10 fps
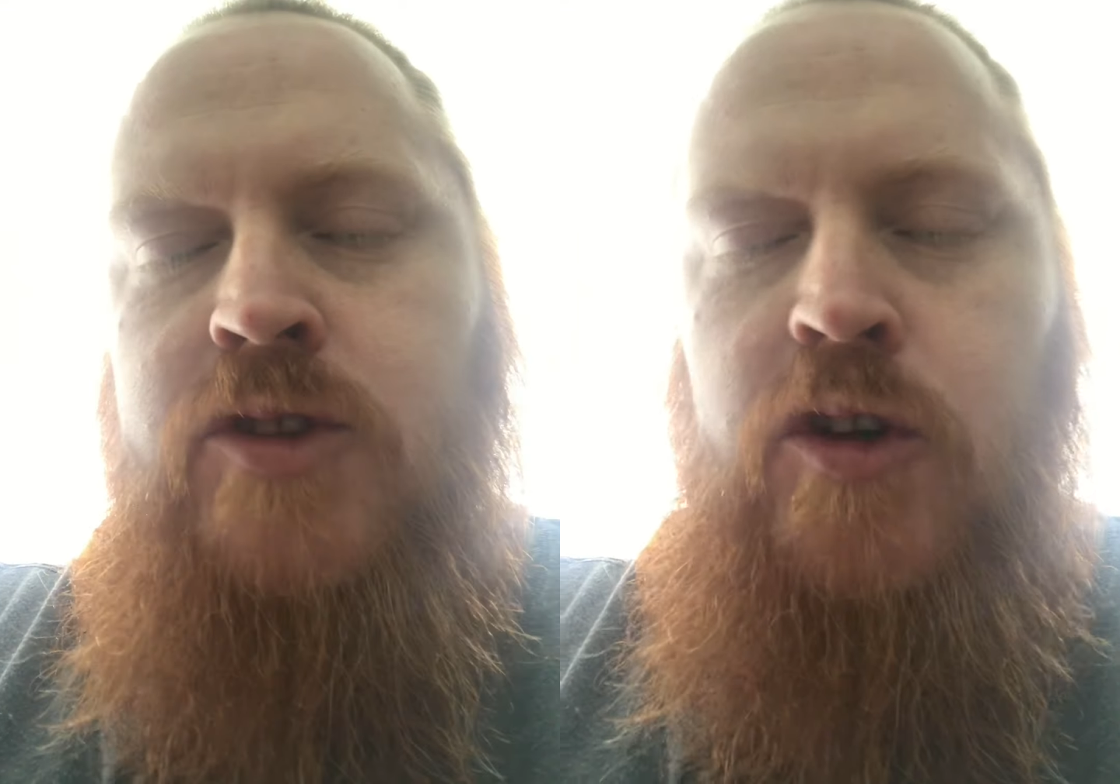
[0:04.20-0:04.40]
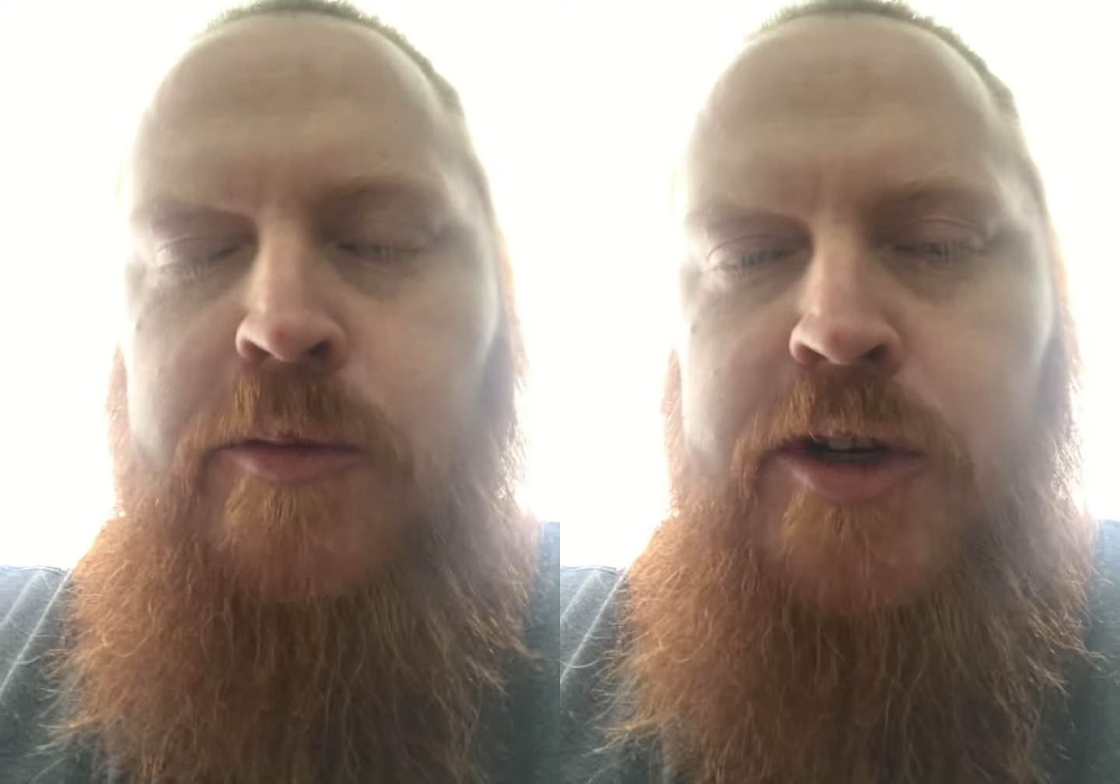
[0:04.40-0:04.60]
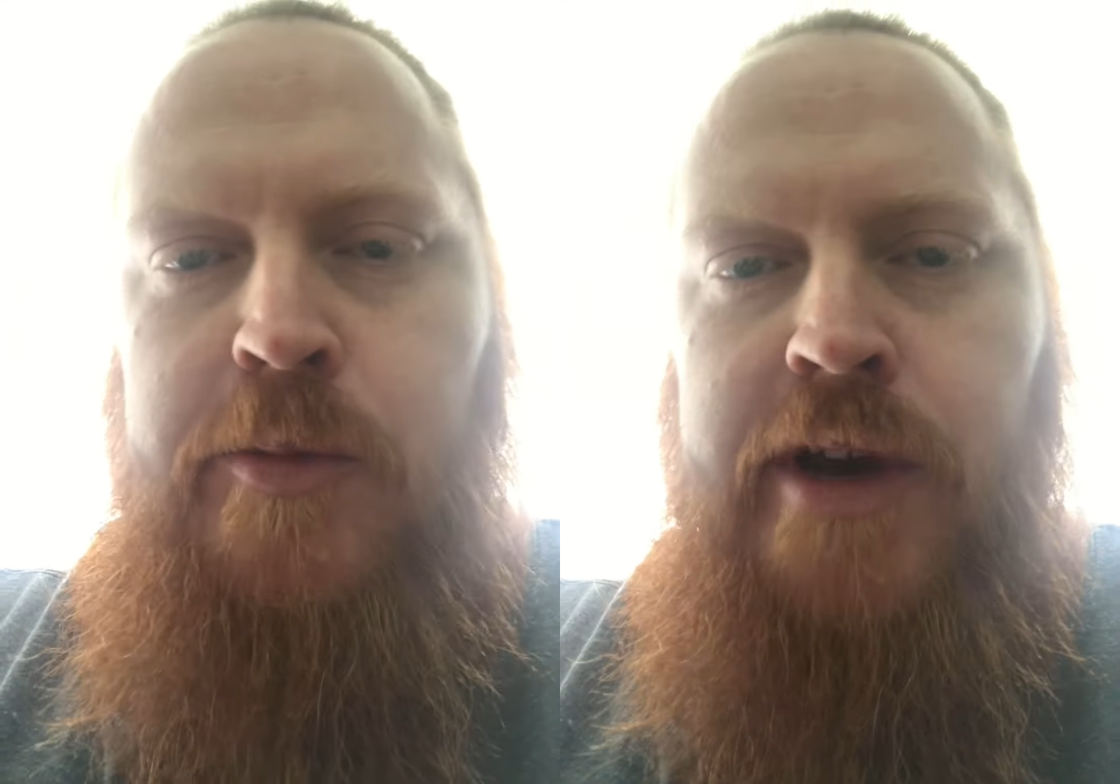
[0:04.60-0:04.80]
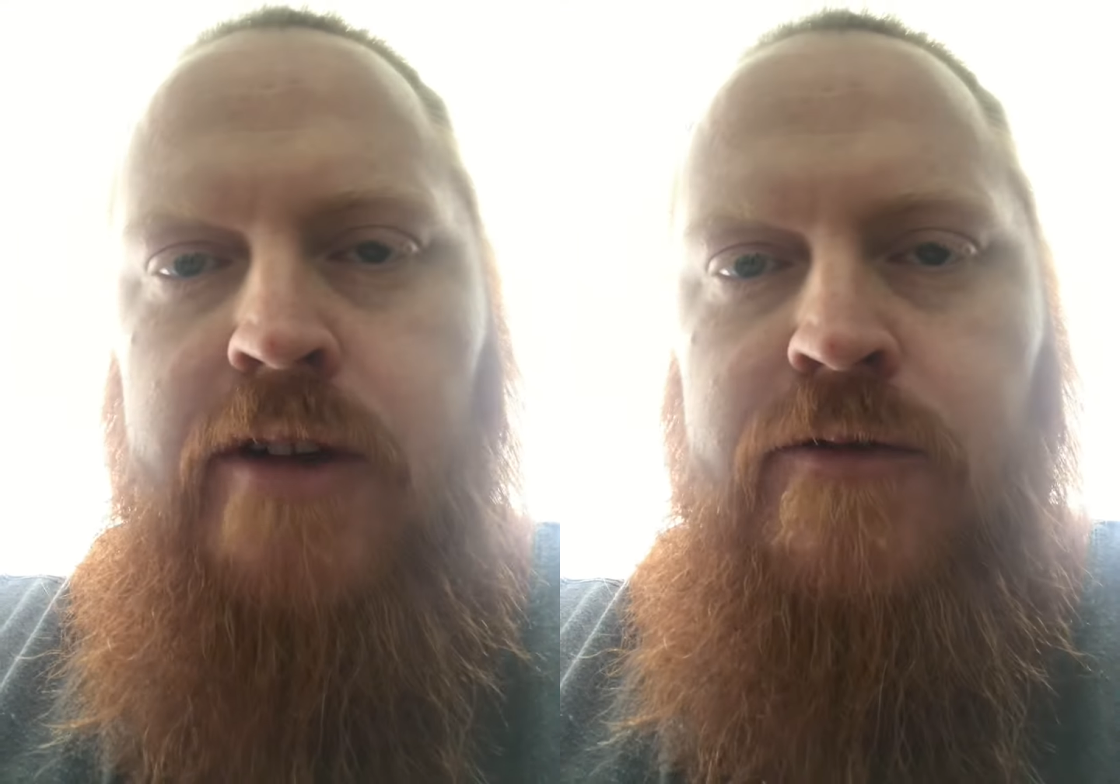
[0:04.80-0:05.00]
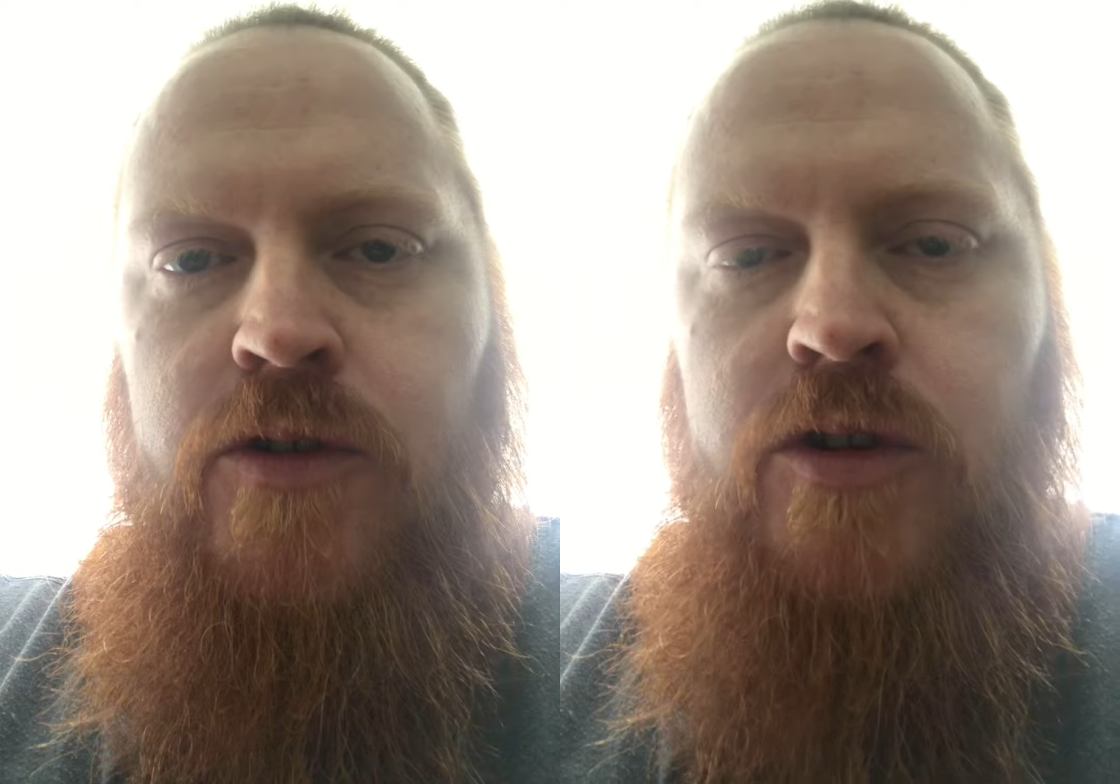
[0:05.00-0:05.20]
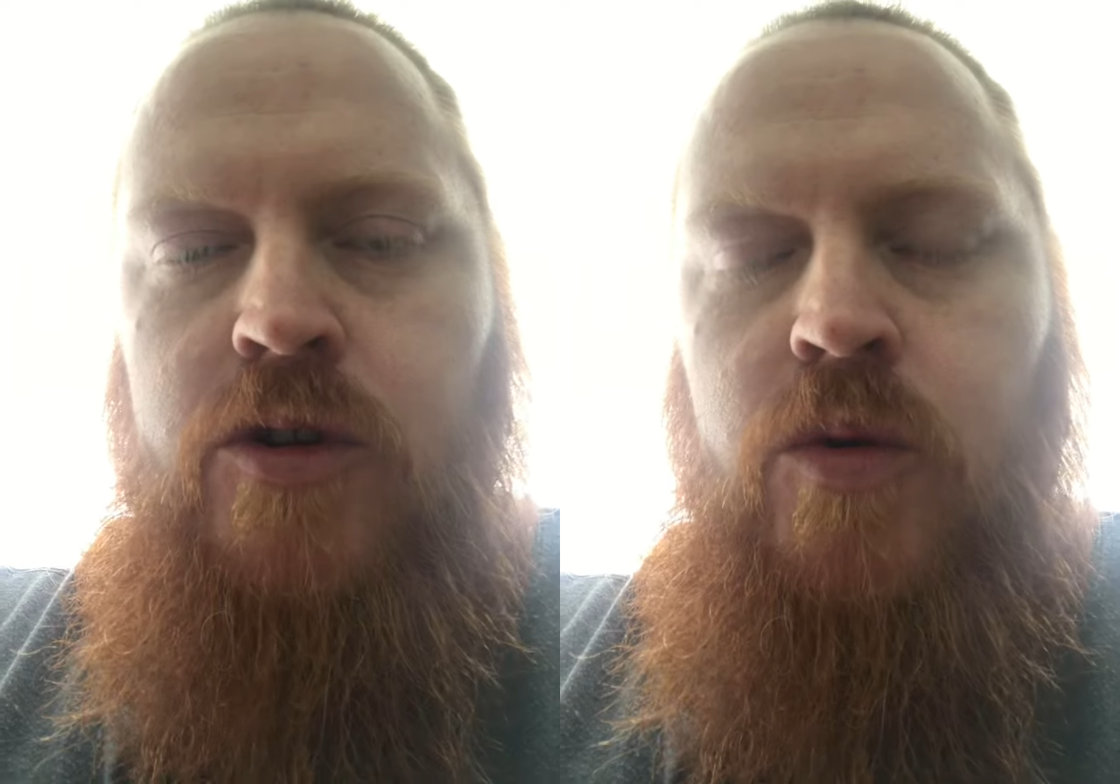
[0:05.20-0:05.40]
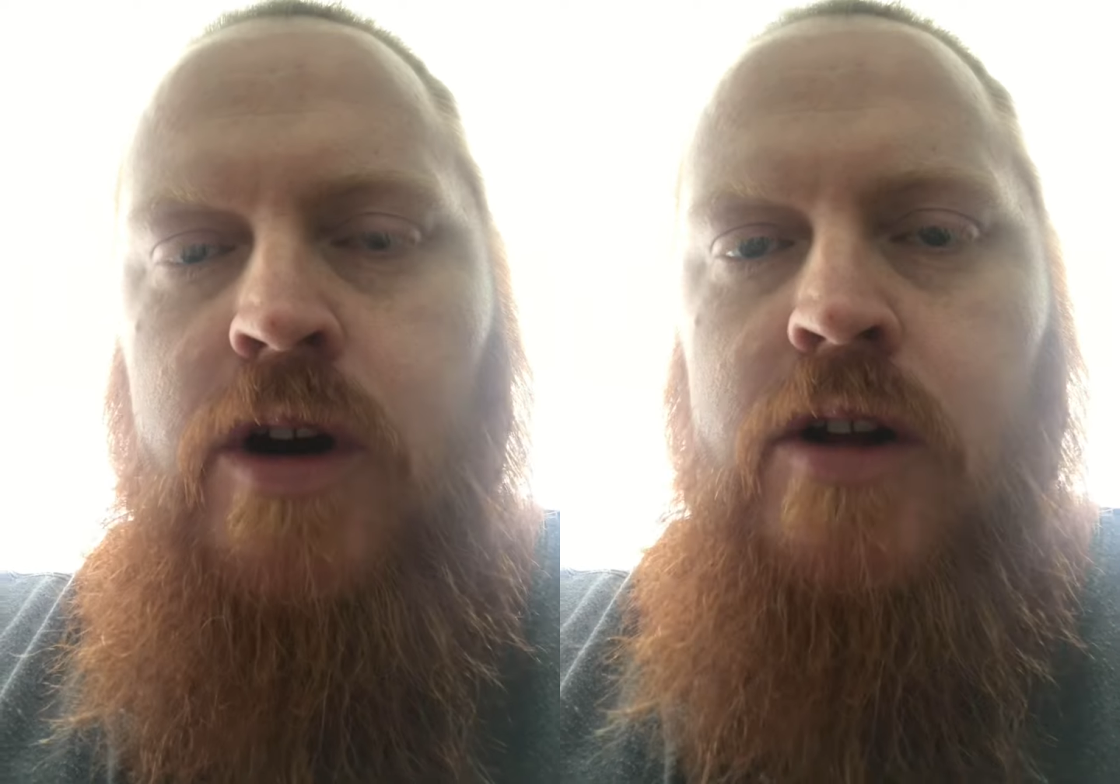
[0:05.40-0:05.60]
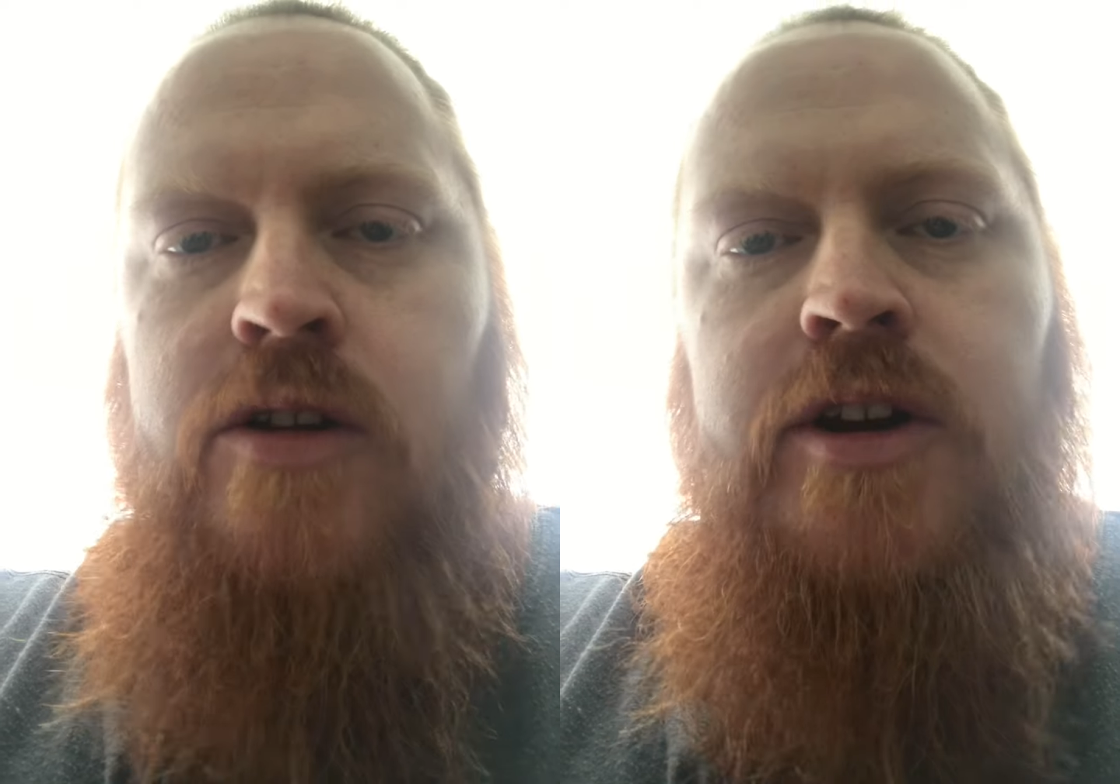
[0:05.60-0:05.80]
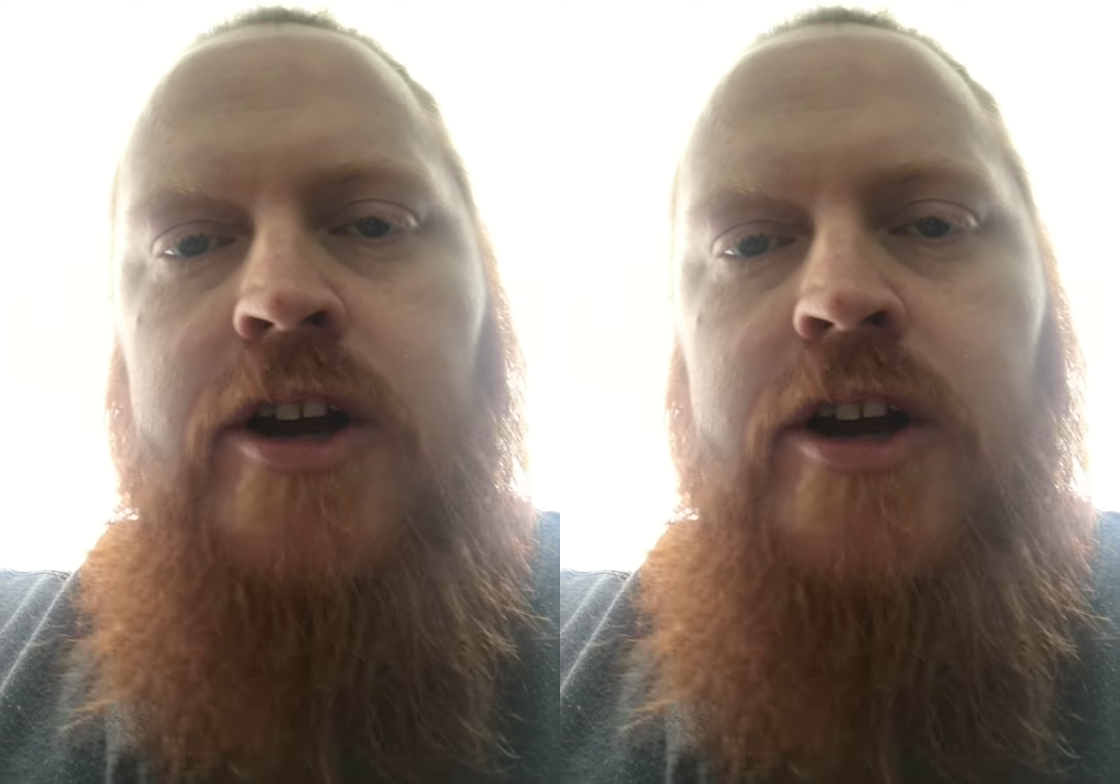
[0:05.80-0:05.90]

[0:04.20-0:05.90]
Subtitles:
so I've been debating for a little while on